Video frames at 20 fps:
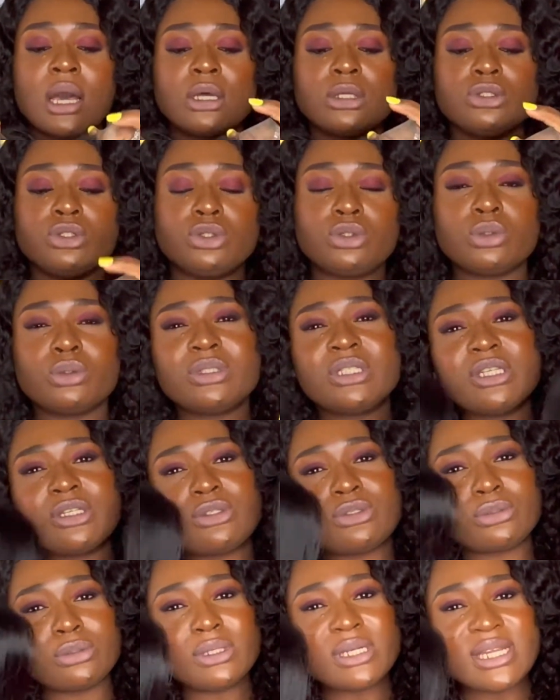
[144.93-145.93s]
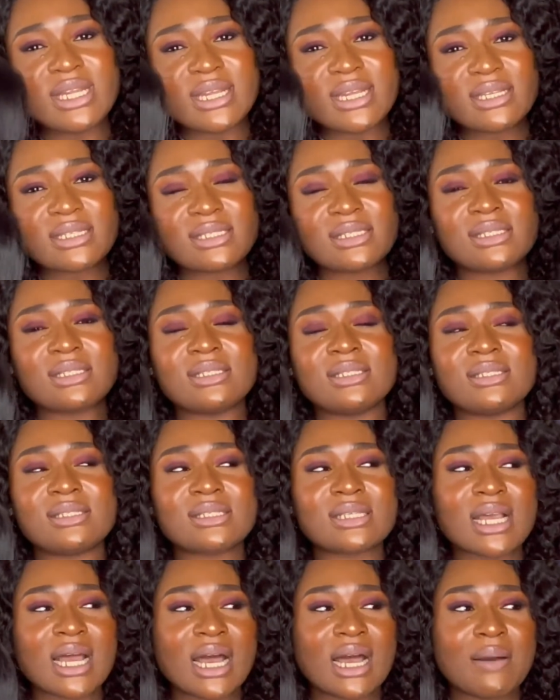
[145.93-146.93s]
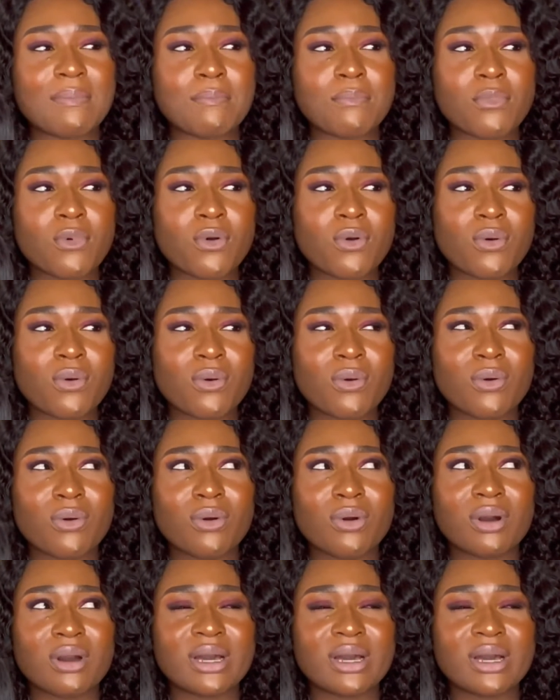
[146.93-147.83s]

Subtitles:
Though these two laces are more